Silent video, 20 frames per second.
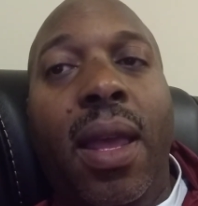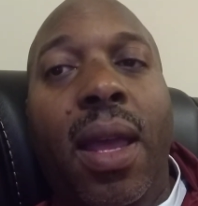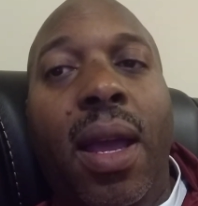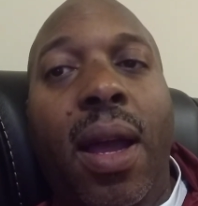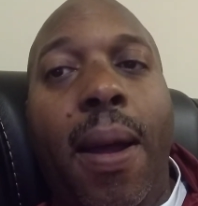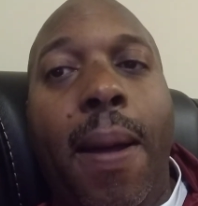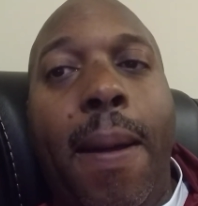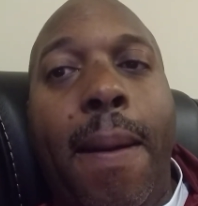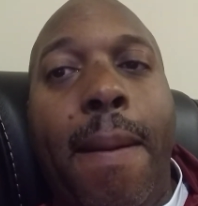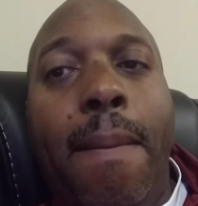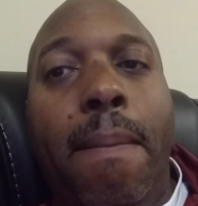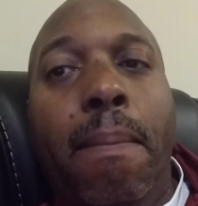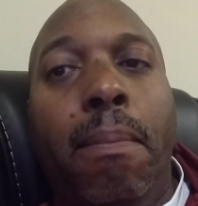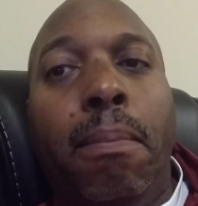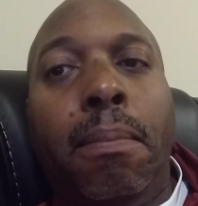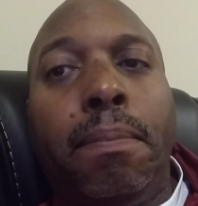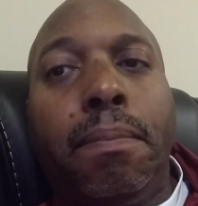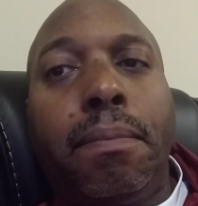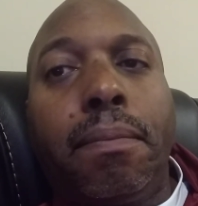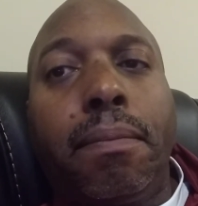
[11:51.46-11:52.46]

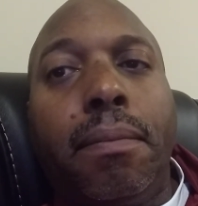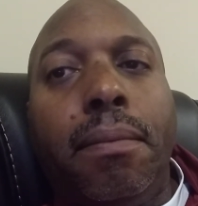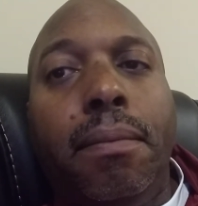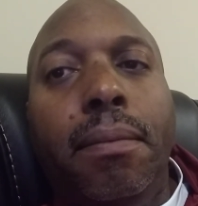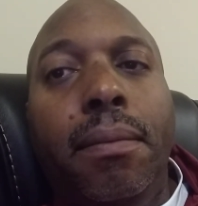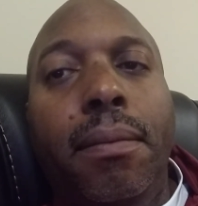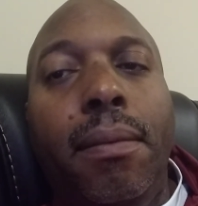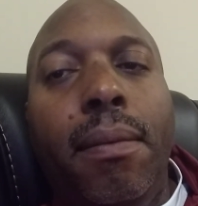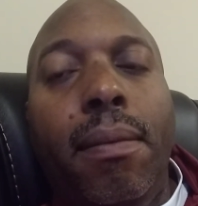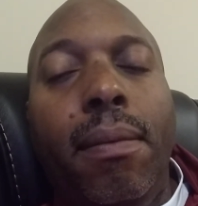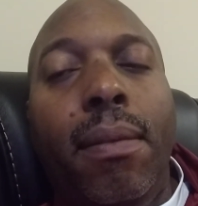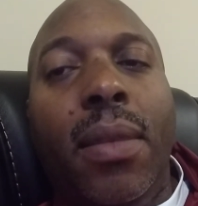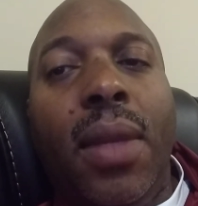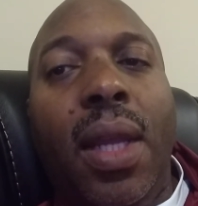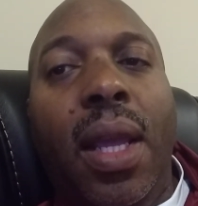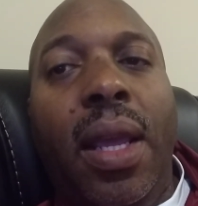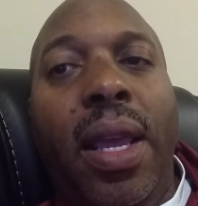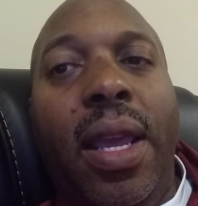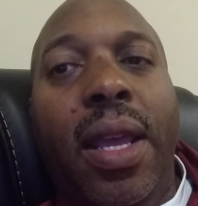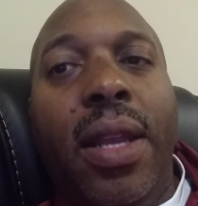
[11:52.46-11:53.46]

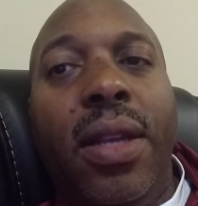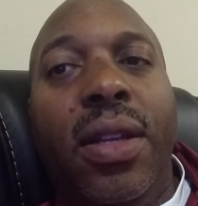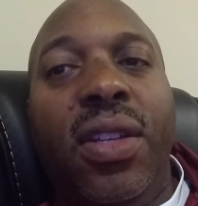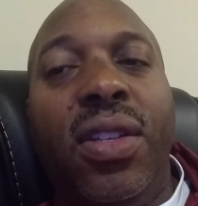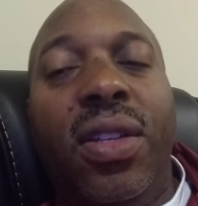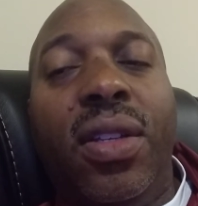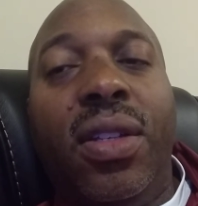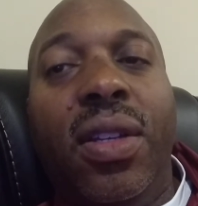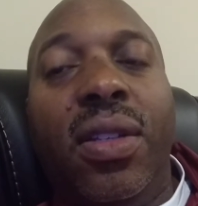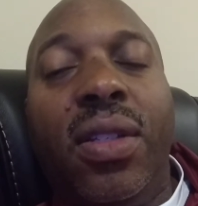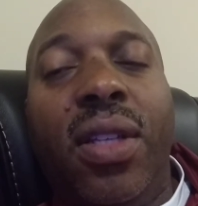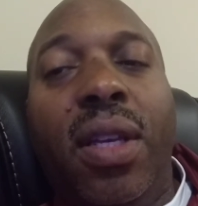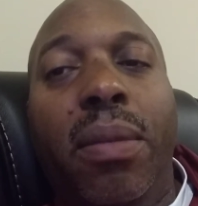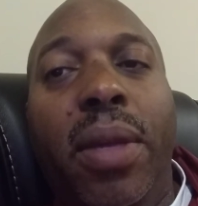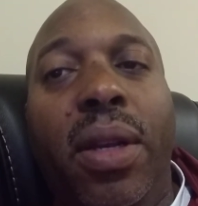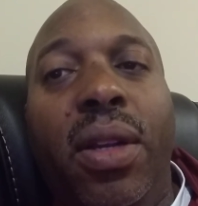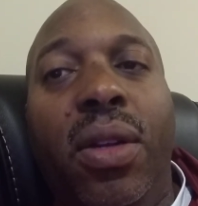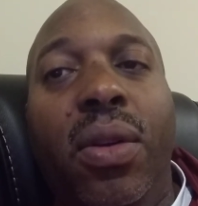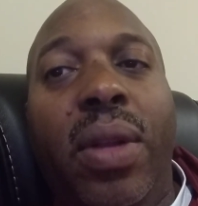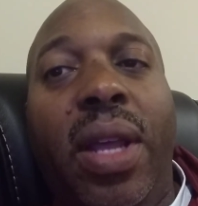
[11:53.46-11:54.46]
And just
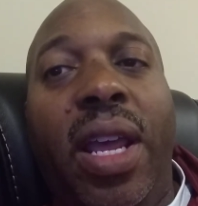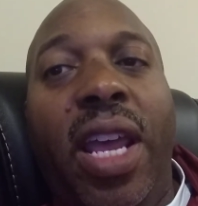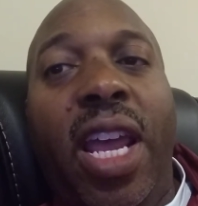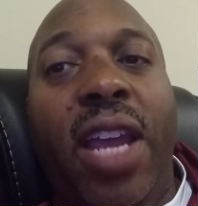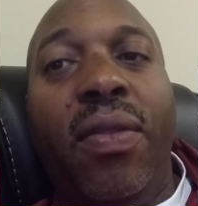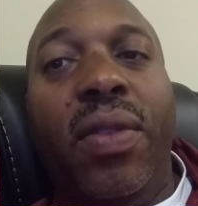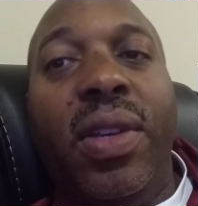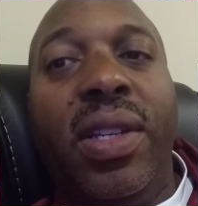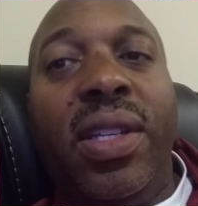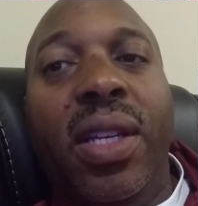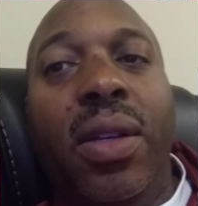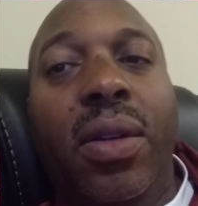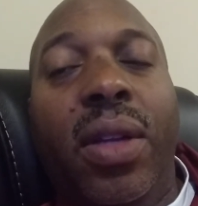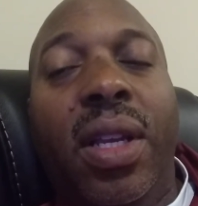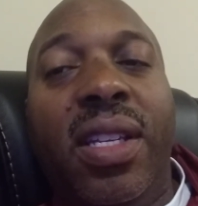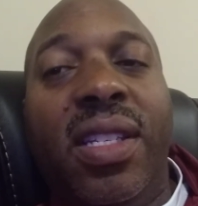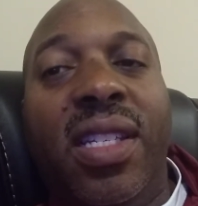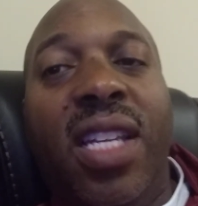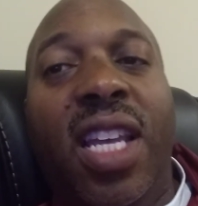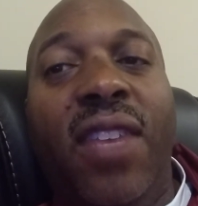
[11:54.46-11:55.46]
commit to do that every single
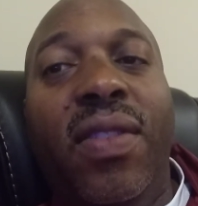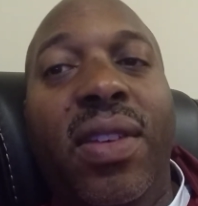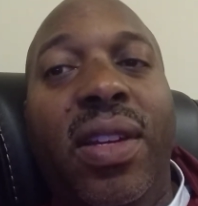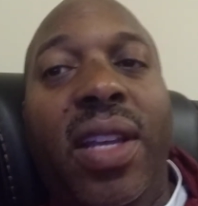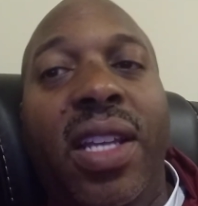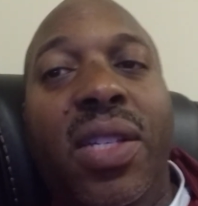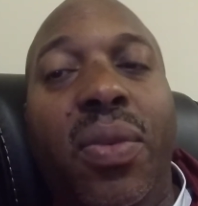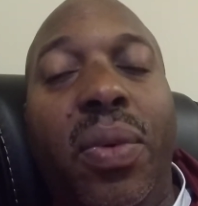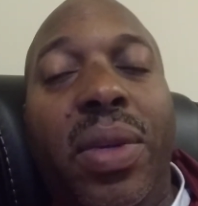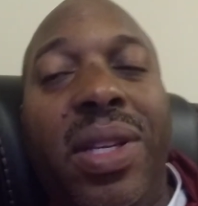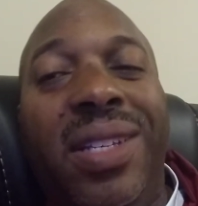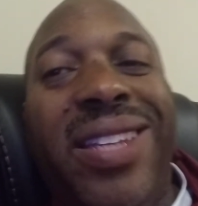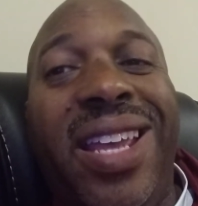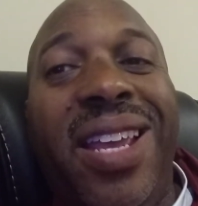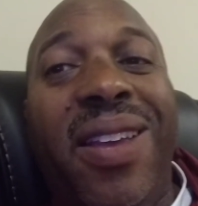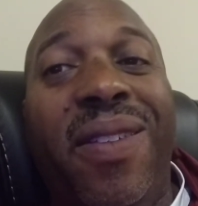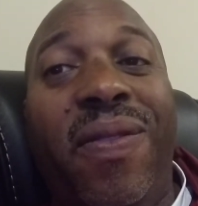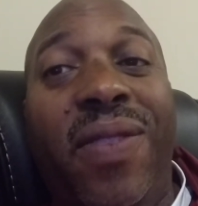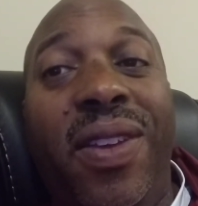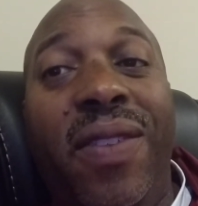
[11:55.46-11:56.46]
day, 7 days a week.
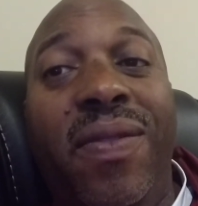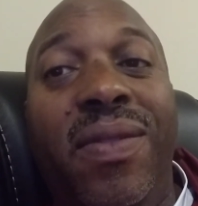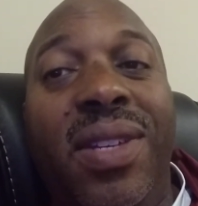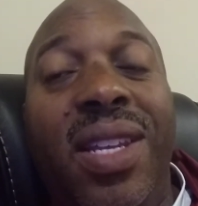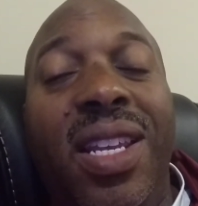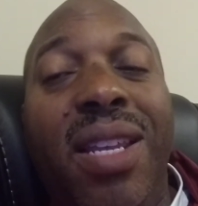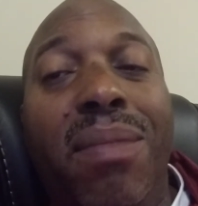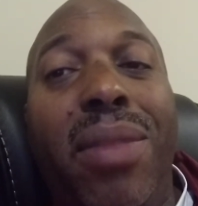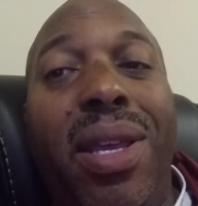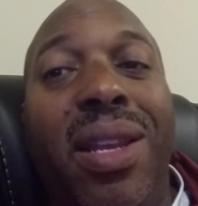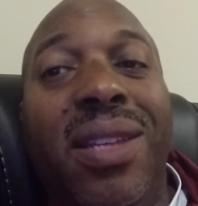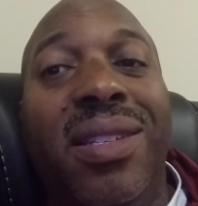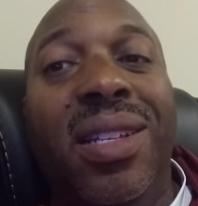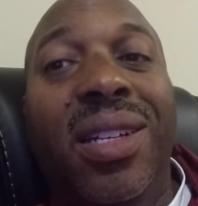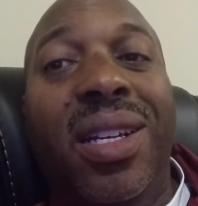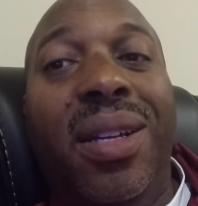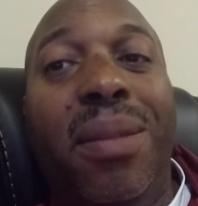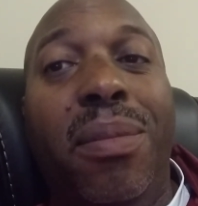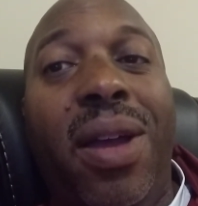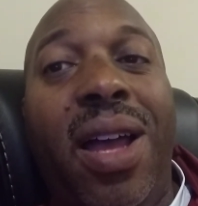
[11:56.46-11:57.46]
Take 15
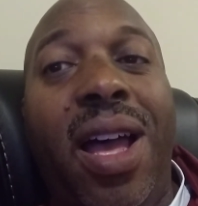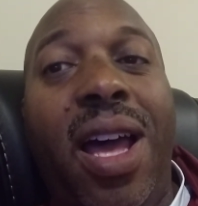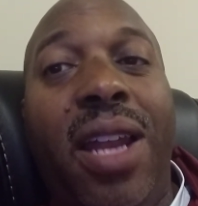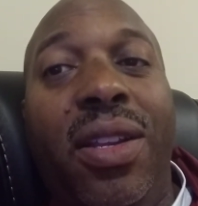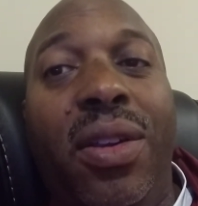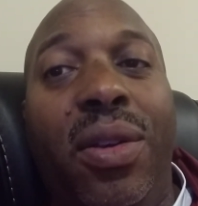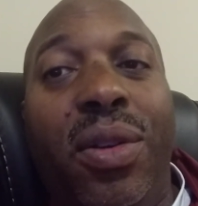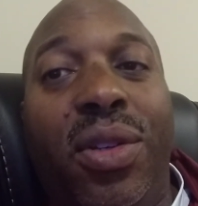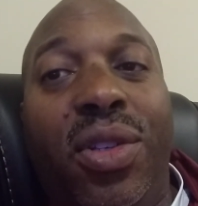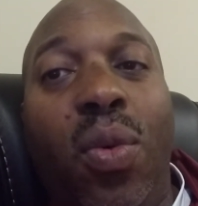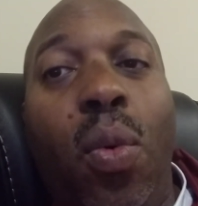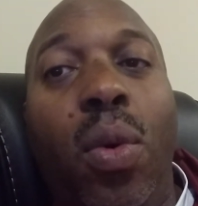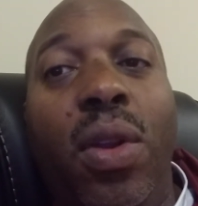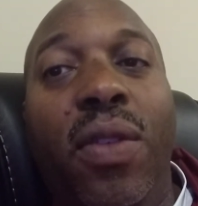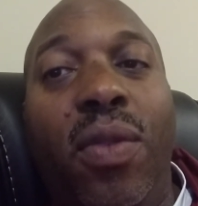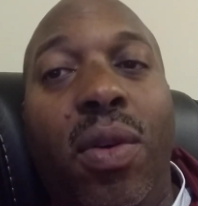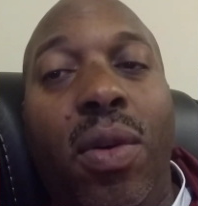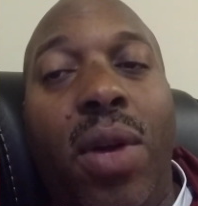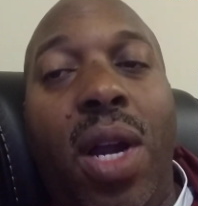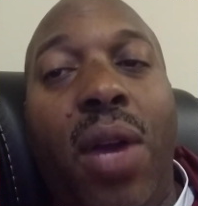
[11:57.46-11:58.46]
minutes out of your
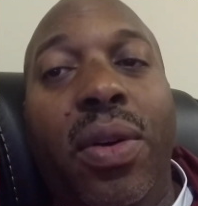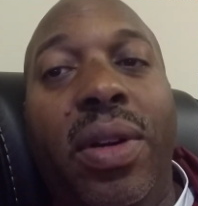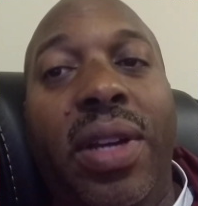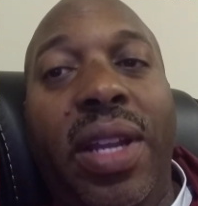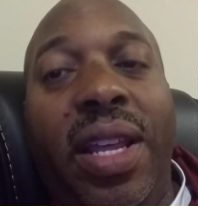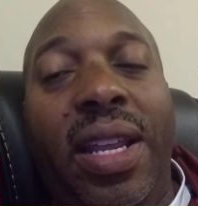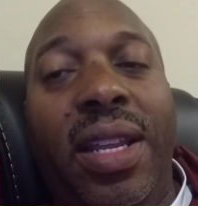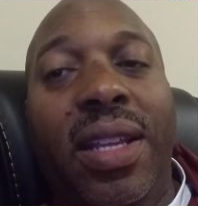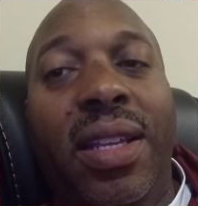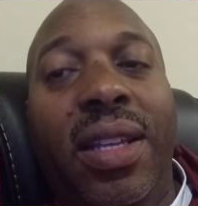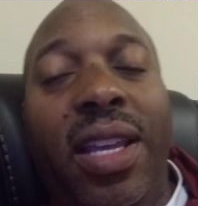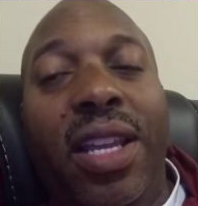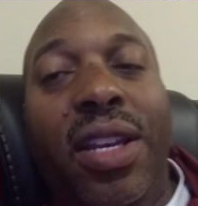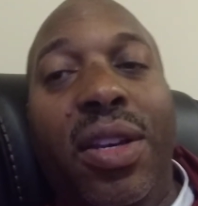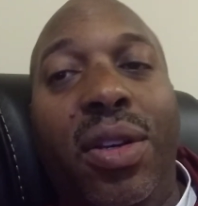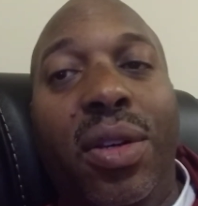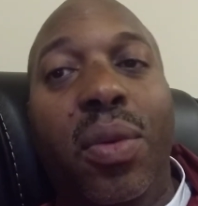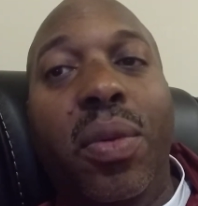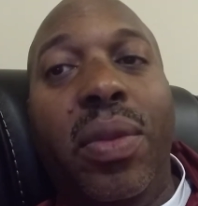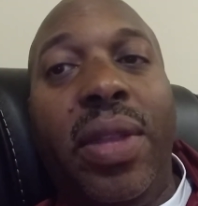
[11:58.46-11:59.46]
24-hour day
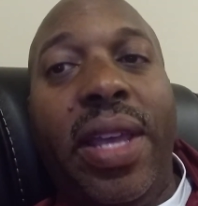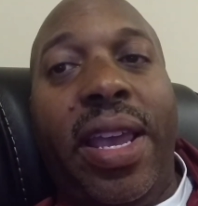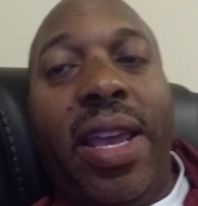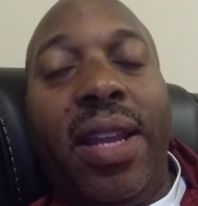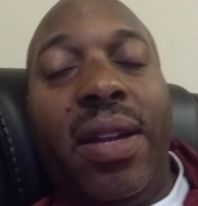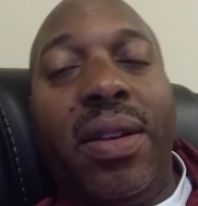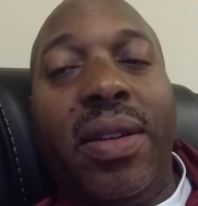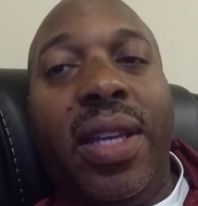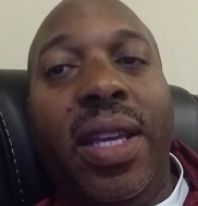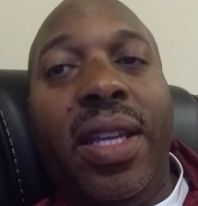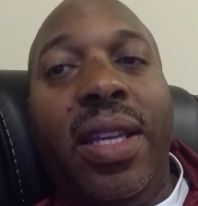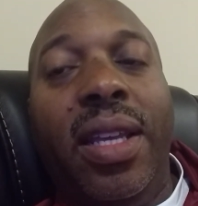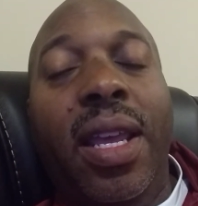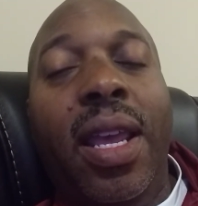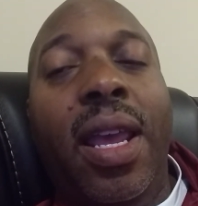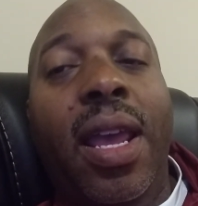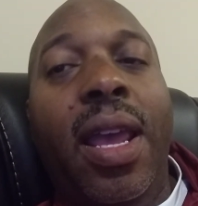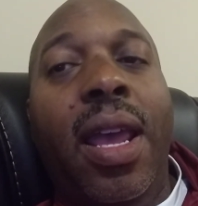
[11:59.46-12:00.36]
and do that, okay?